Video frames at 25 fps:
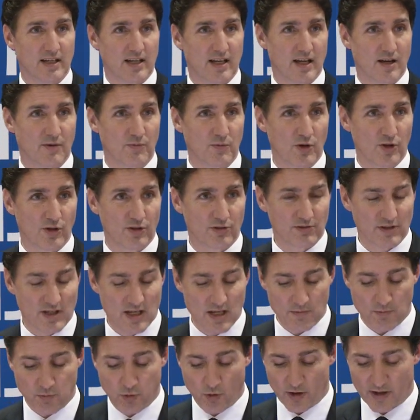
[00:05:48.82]
and we'll
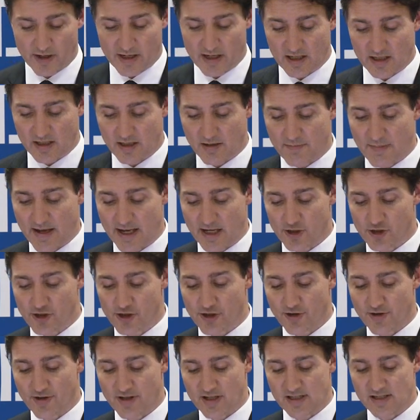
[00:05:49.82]
keep working to make
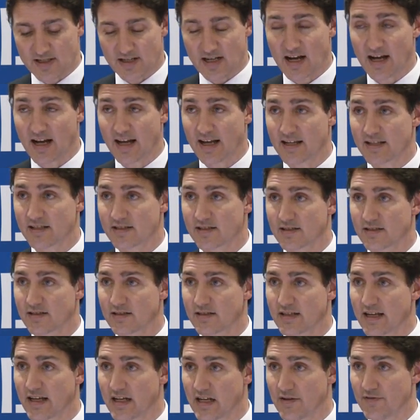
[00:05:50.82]
sure these ties
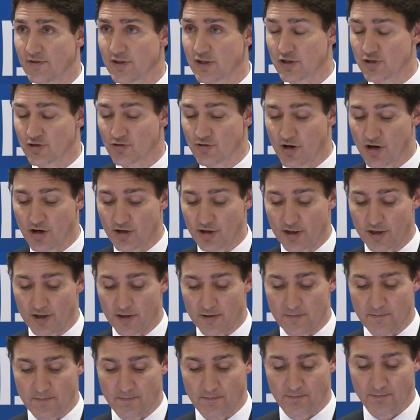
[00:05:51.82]
get even stronger.
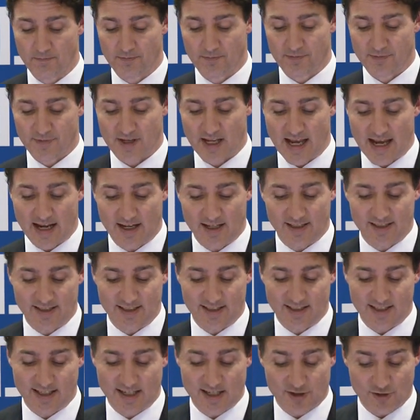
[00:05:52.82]

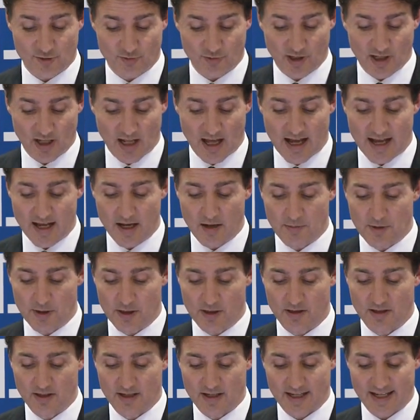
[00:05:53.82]
Canada is a
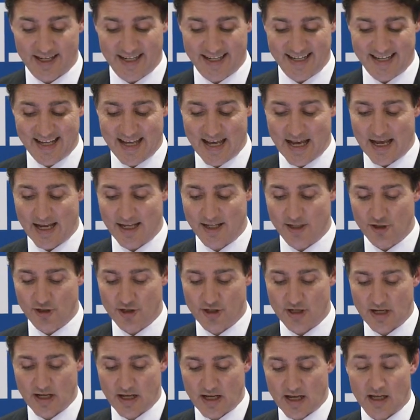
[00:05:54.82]
reliable,
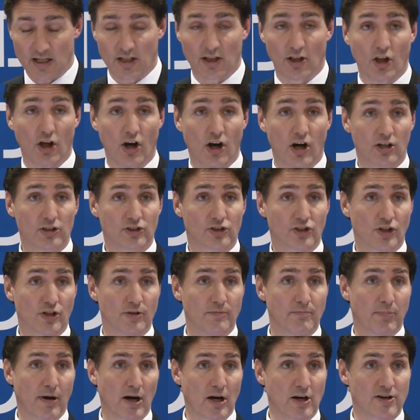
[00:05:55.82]
engaged, and
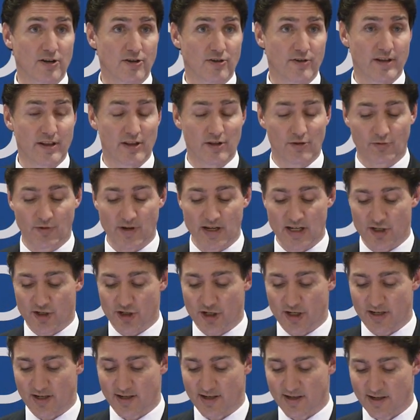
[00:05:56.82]
long-term partner in the
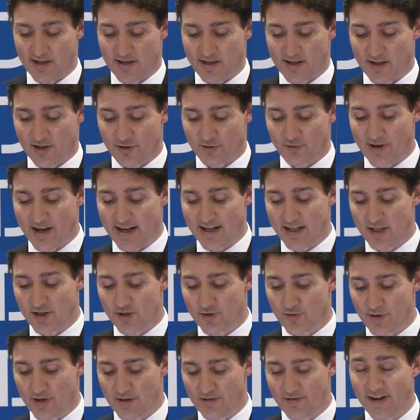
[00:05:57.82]
region, ready
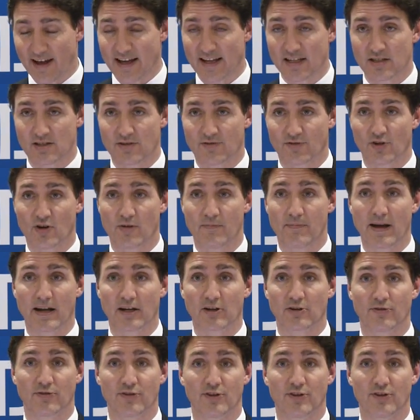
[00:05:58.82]
to invest for a better